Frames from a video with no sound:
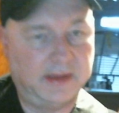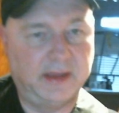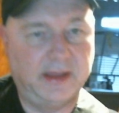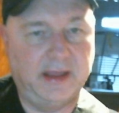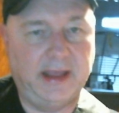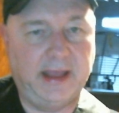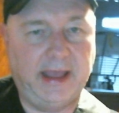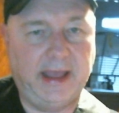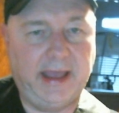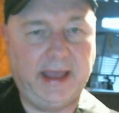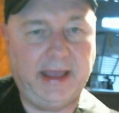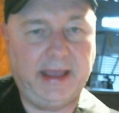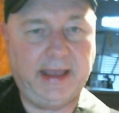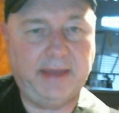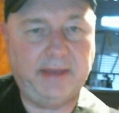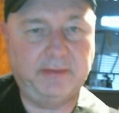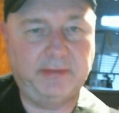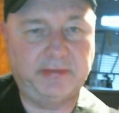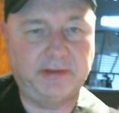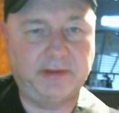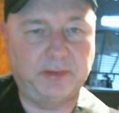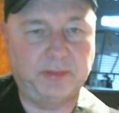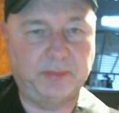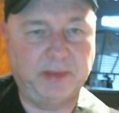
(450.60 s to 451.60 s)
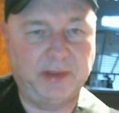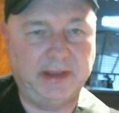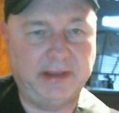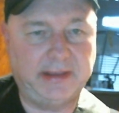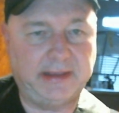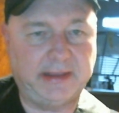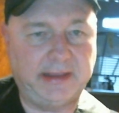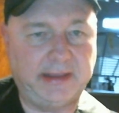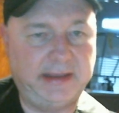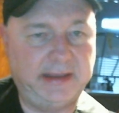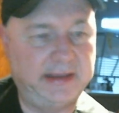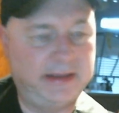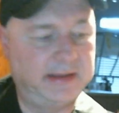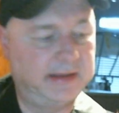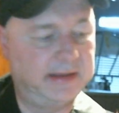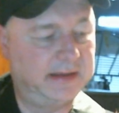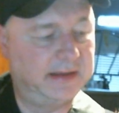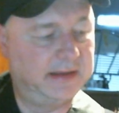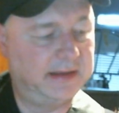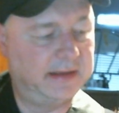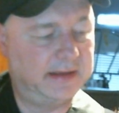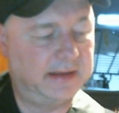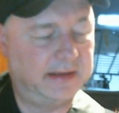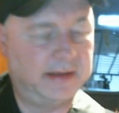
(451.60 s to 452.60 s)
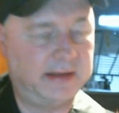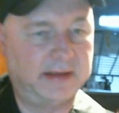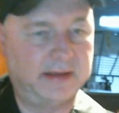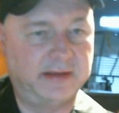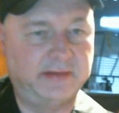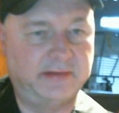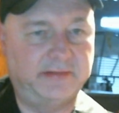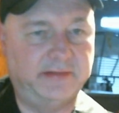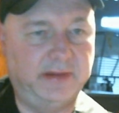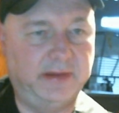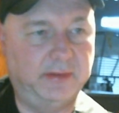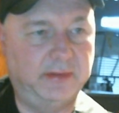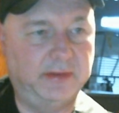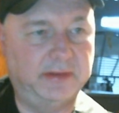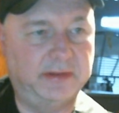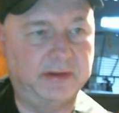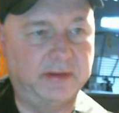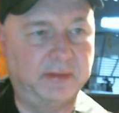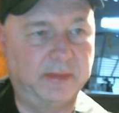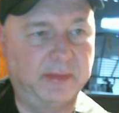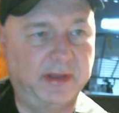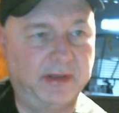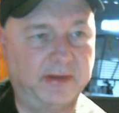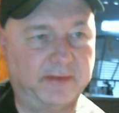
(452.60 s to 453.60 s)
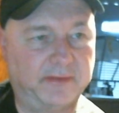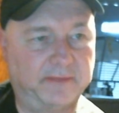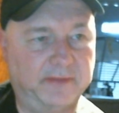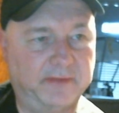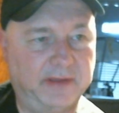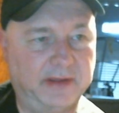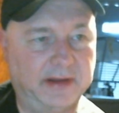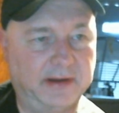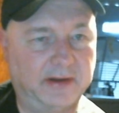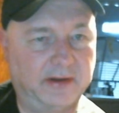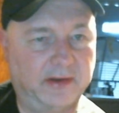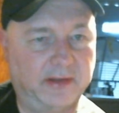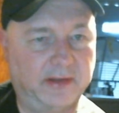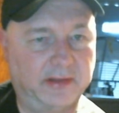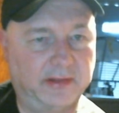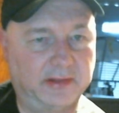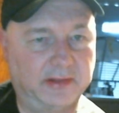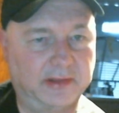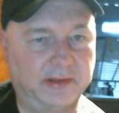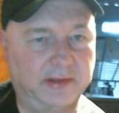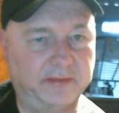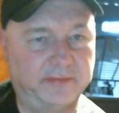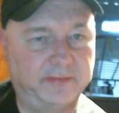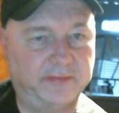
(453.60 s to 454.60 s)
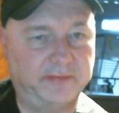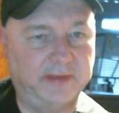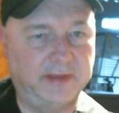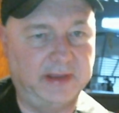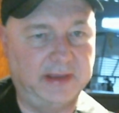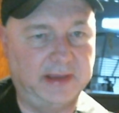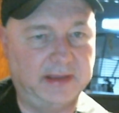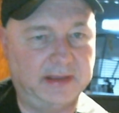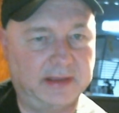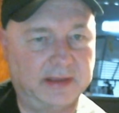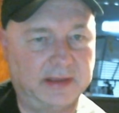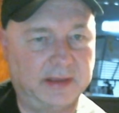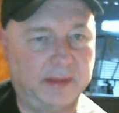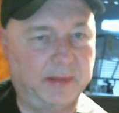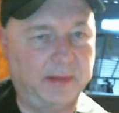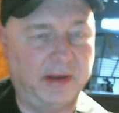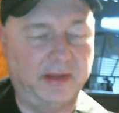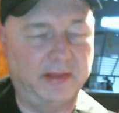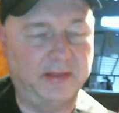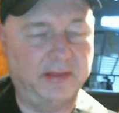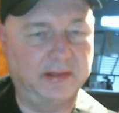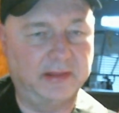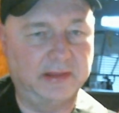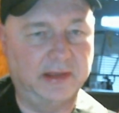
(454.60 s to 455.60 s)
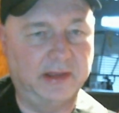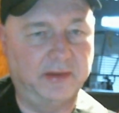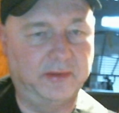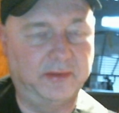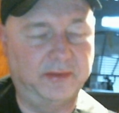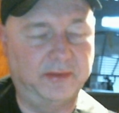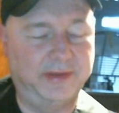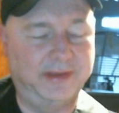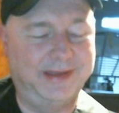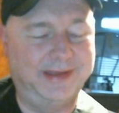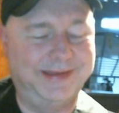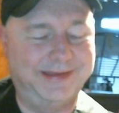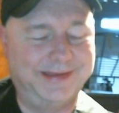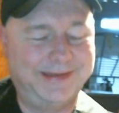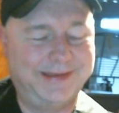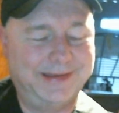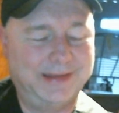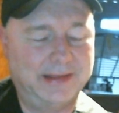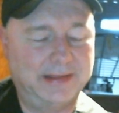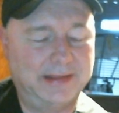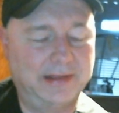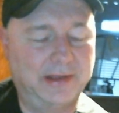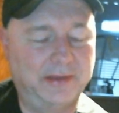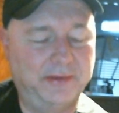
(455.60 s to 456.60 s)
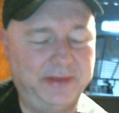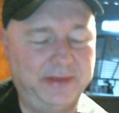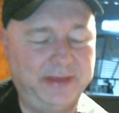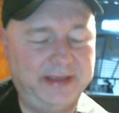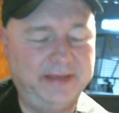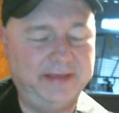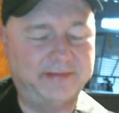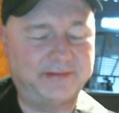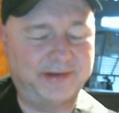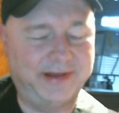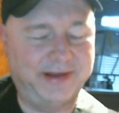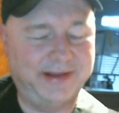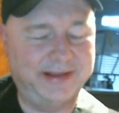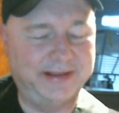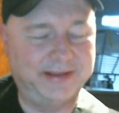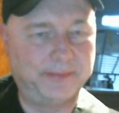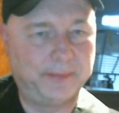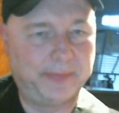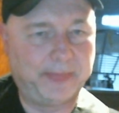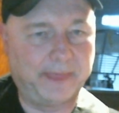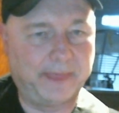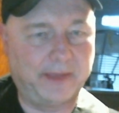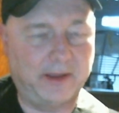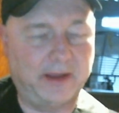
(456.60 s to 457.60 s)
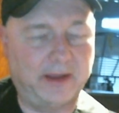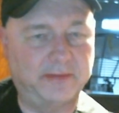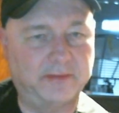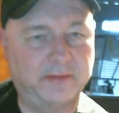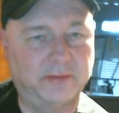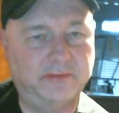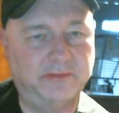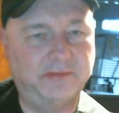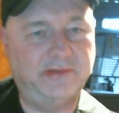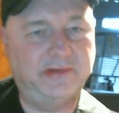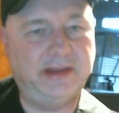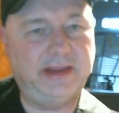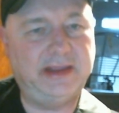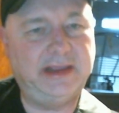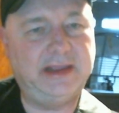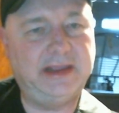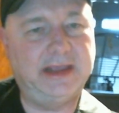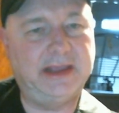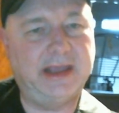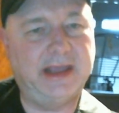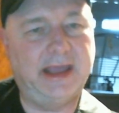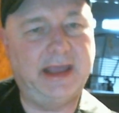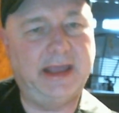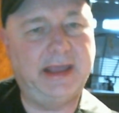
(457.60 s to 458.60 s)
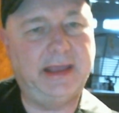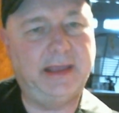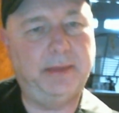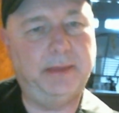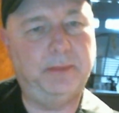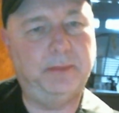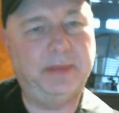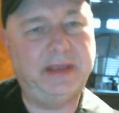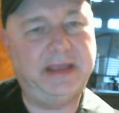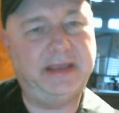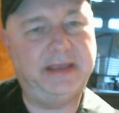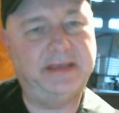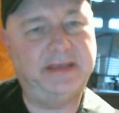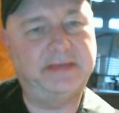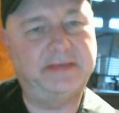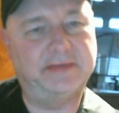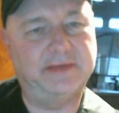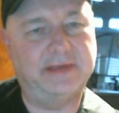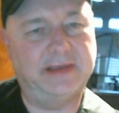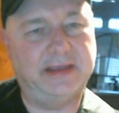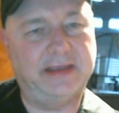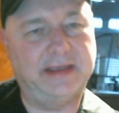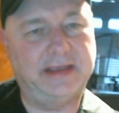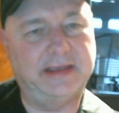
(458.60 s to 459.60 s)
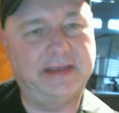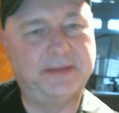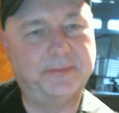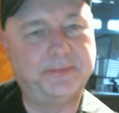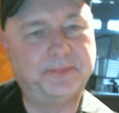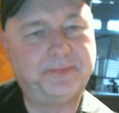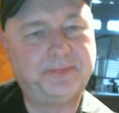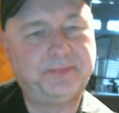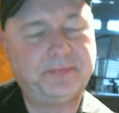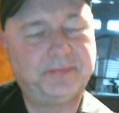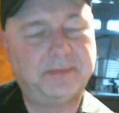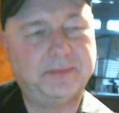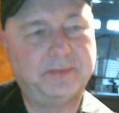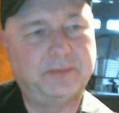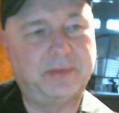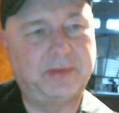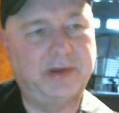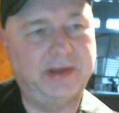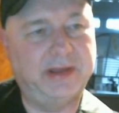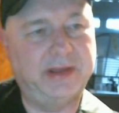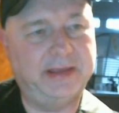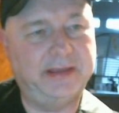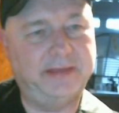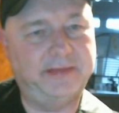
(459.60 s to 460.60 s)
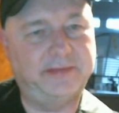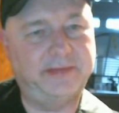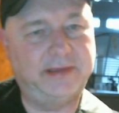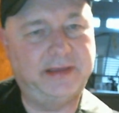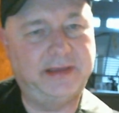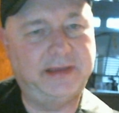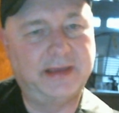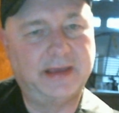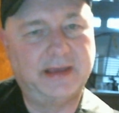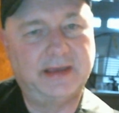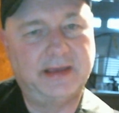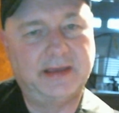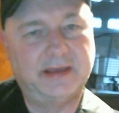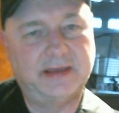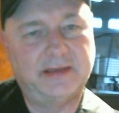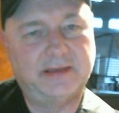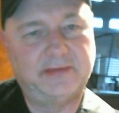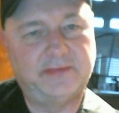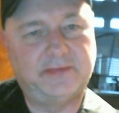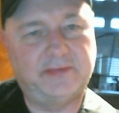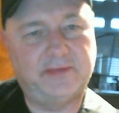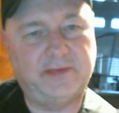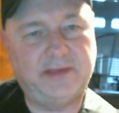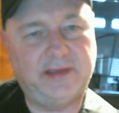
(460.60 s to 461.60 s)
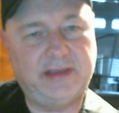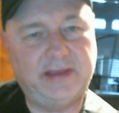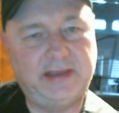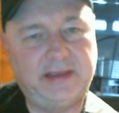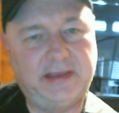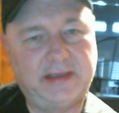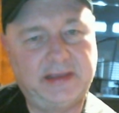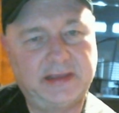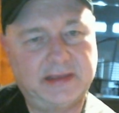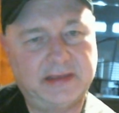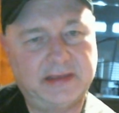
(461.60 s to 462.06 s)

A with your pinky, G with your middle finger on the low C. I mean on the low E string. All right, so G, A, B, C. Pretty easy. C,